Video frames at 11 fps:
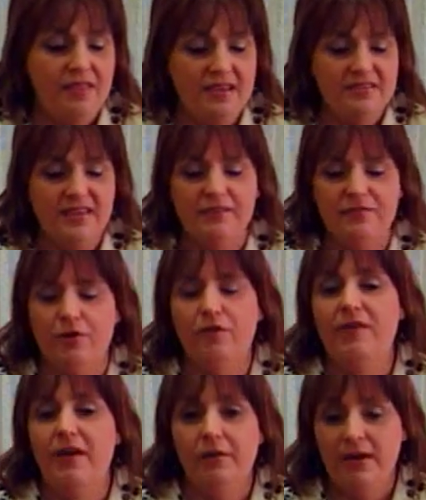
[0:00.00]
These gifts are
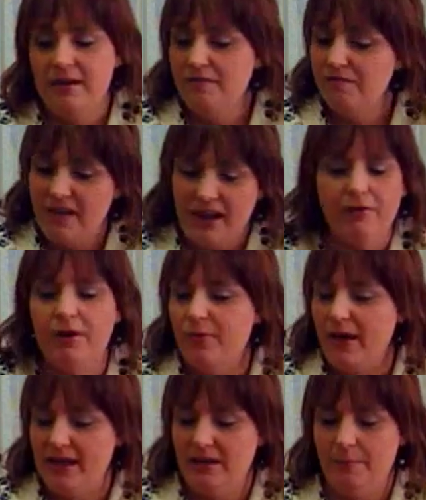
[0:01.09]
very, very
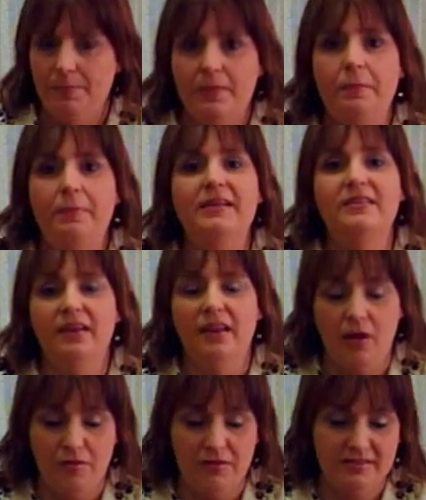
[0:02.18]
random,
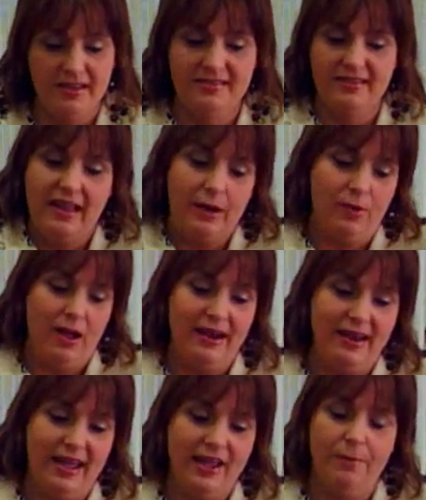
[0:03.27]
depending on the season. Like
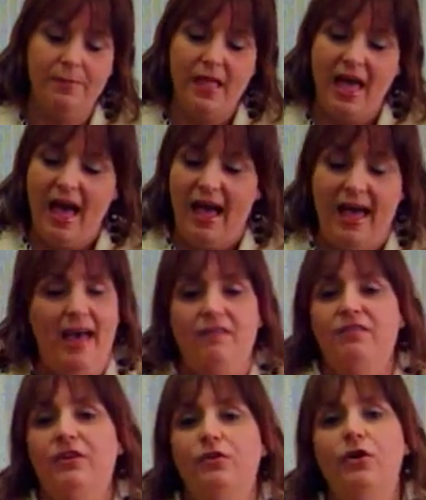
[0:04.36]
right now, I
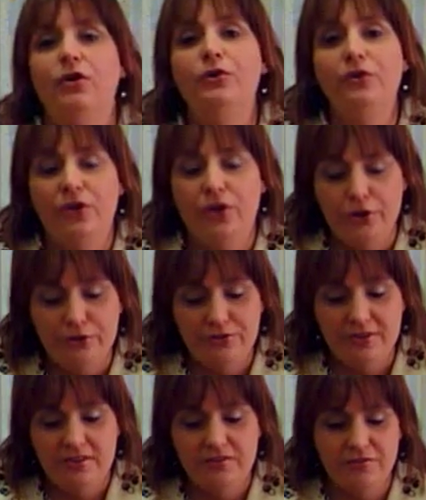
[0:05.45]
have little
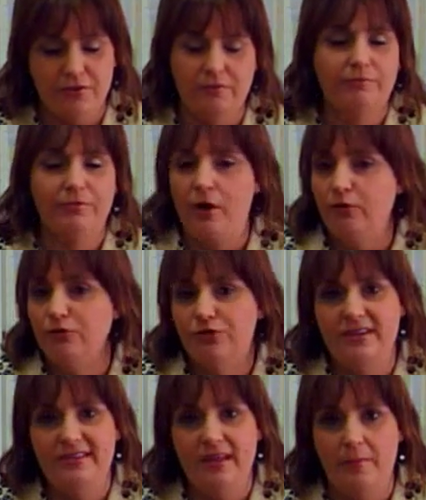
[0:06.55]
koozies for cold
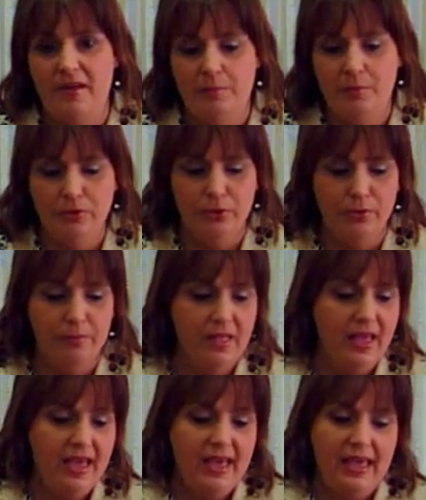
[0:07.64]
drinks out by the pool,
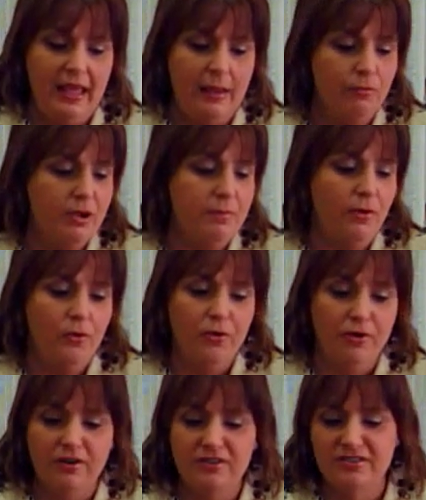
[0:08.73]
emery
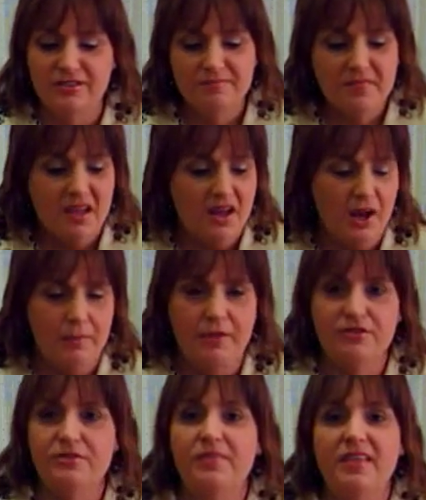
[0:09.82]
boards.
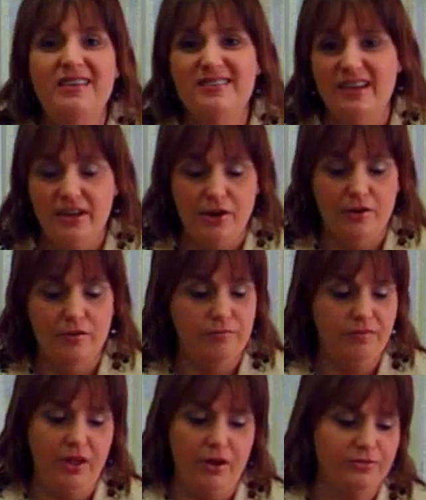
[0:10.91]
There's some things in here,
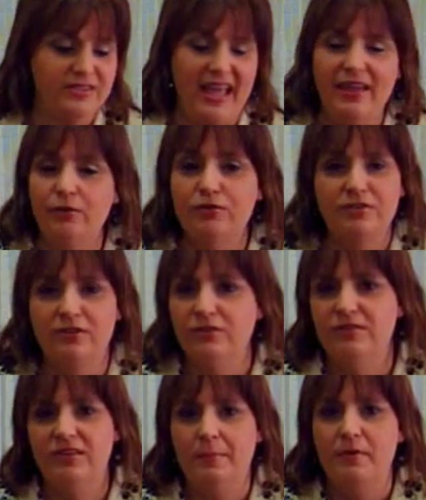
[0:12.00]
sandals, little
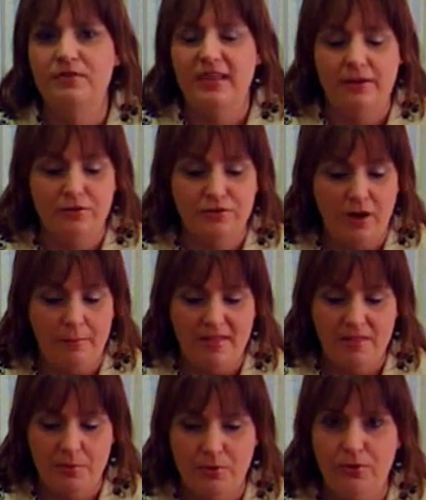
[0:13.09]
slip-on sandals for out
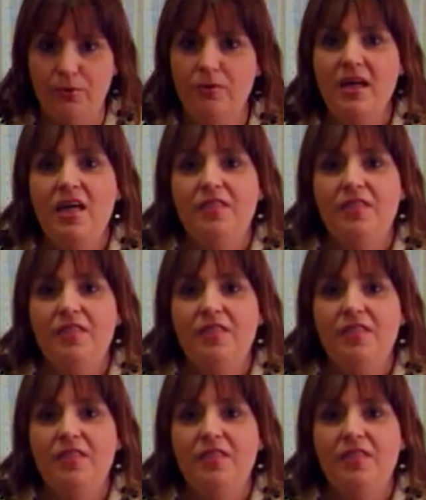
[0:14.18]
by the pool.